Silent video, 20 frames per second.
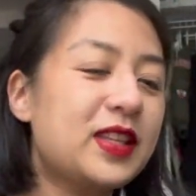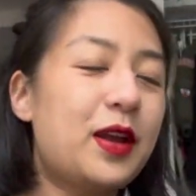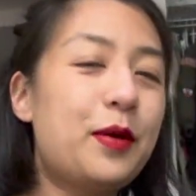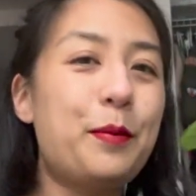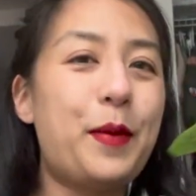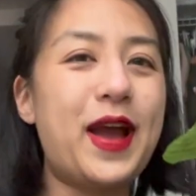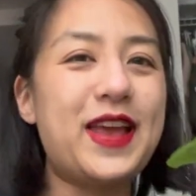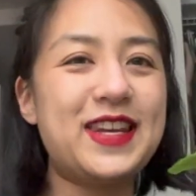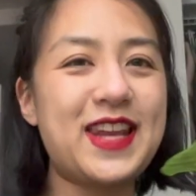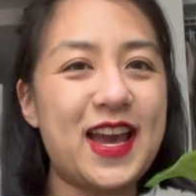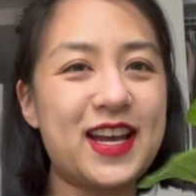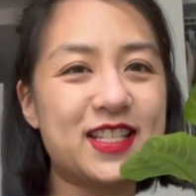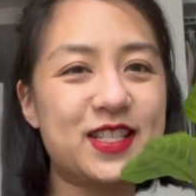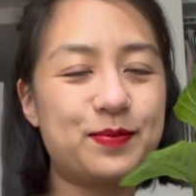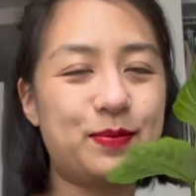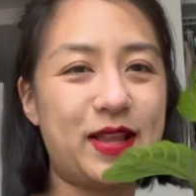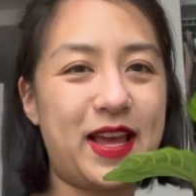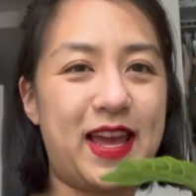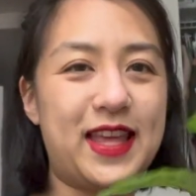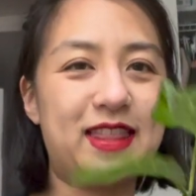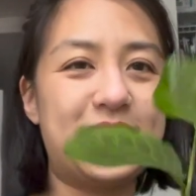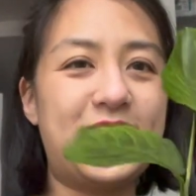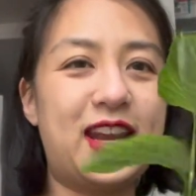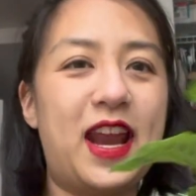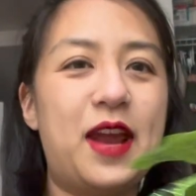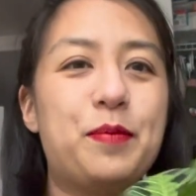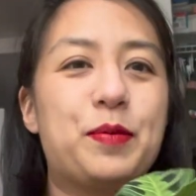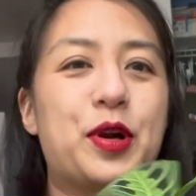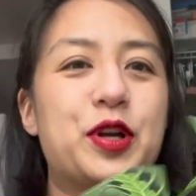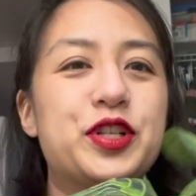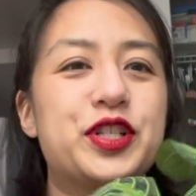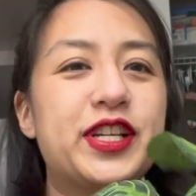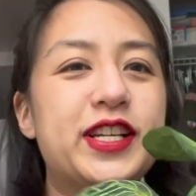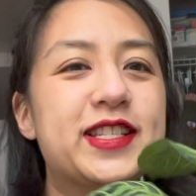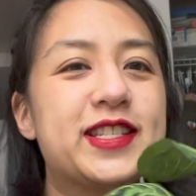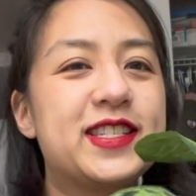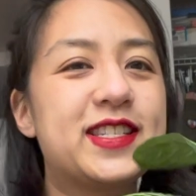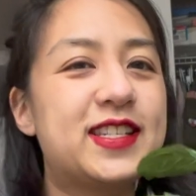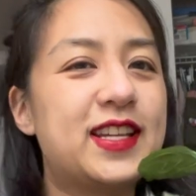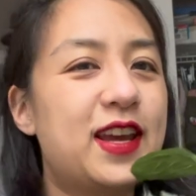My next plant that I
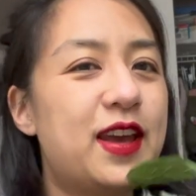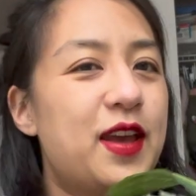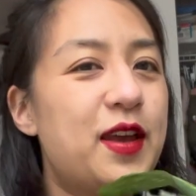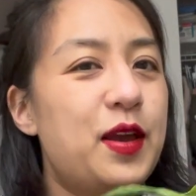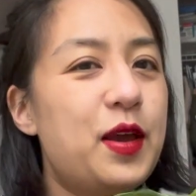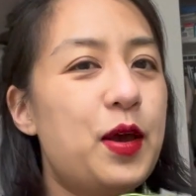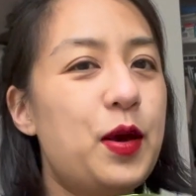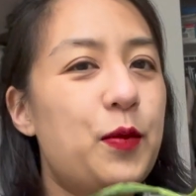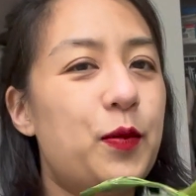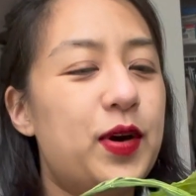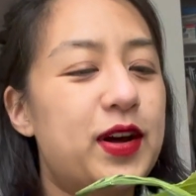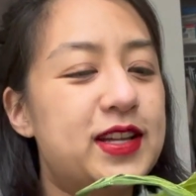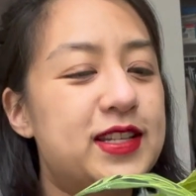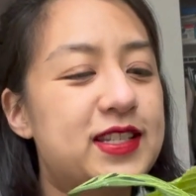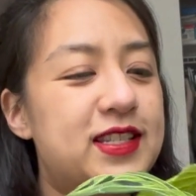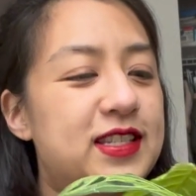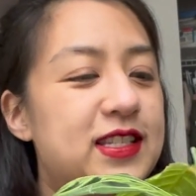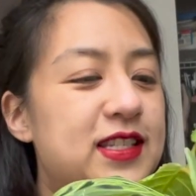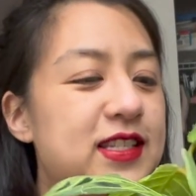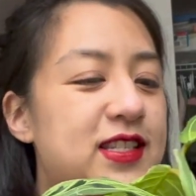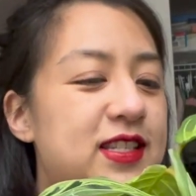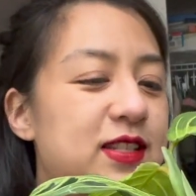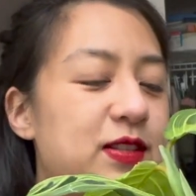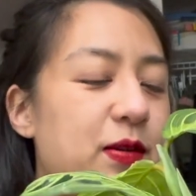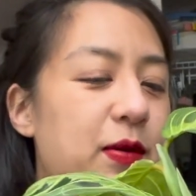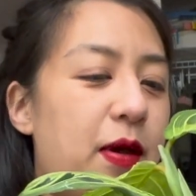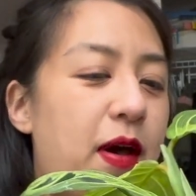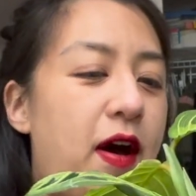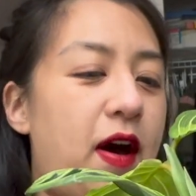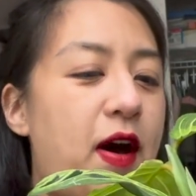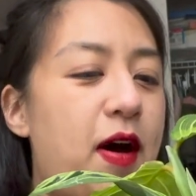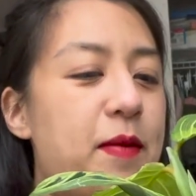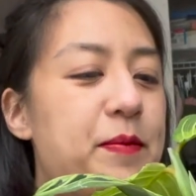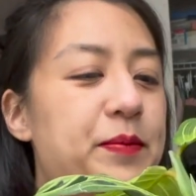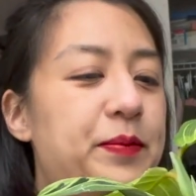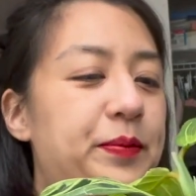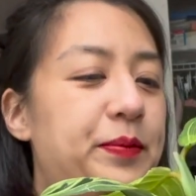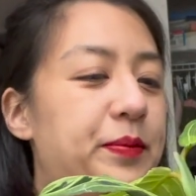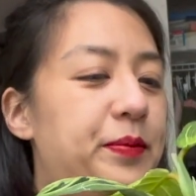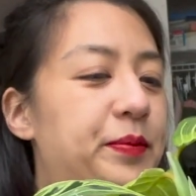purchased was this
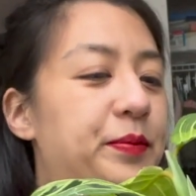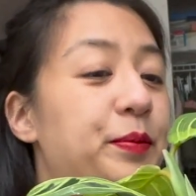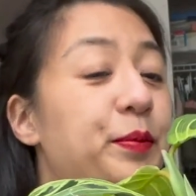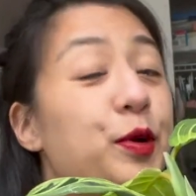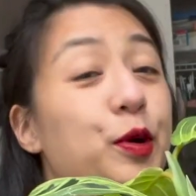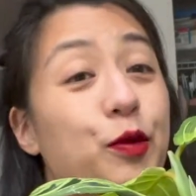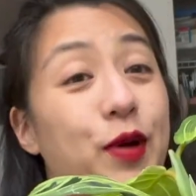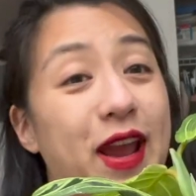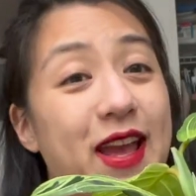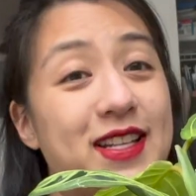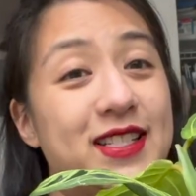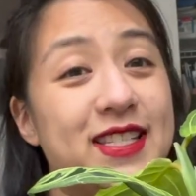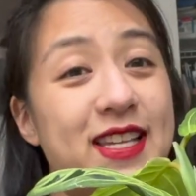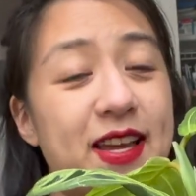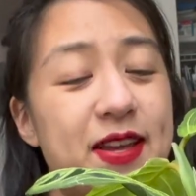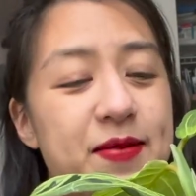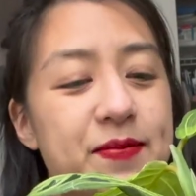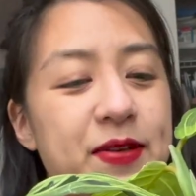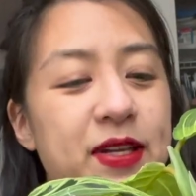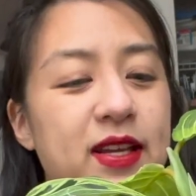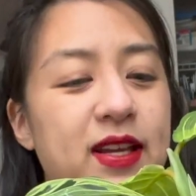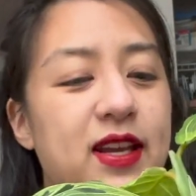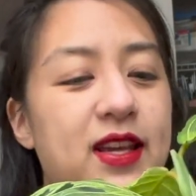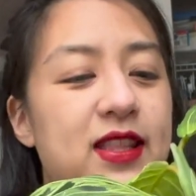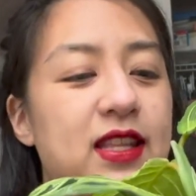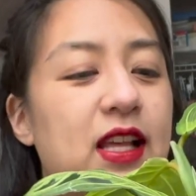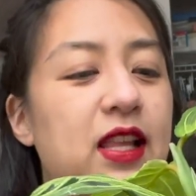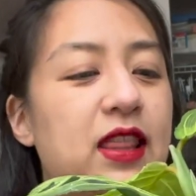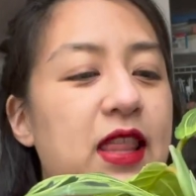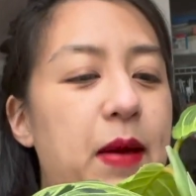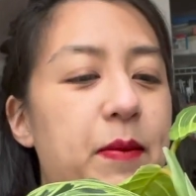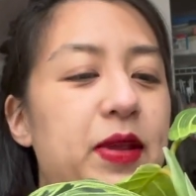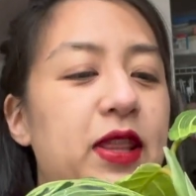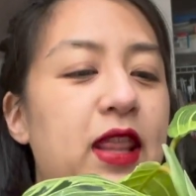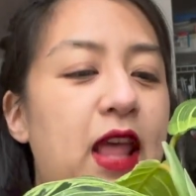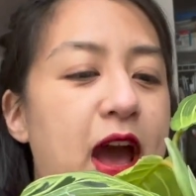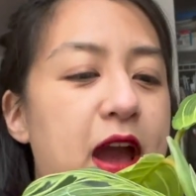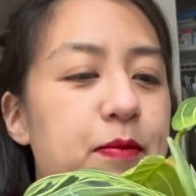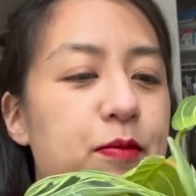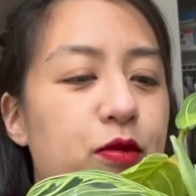Maranta, the lemon
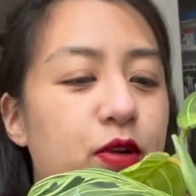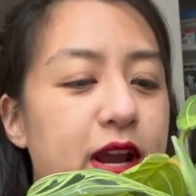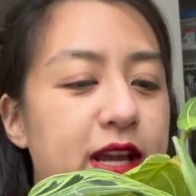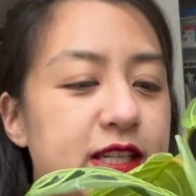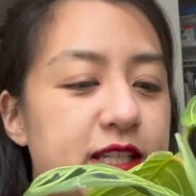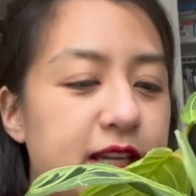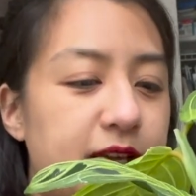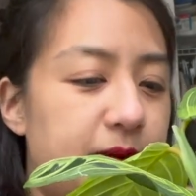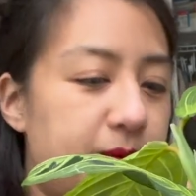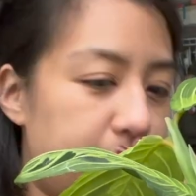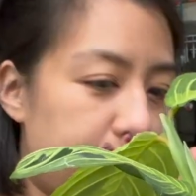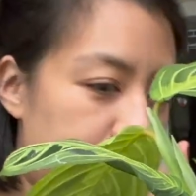lime Maranta.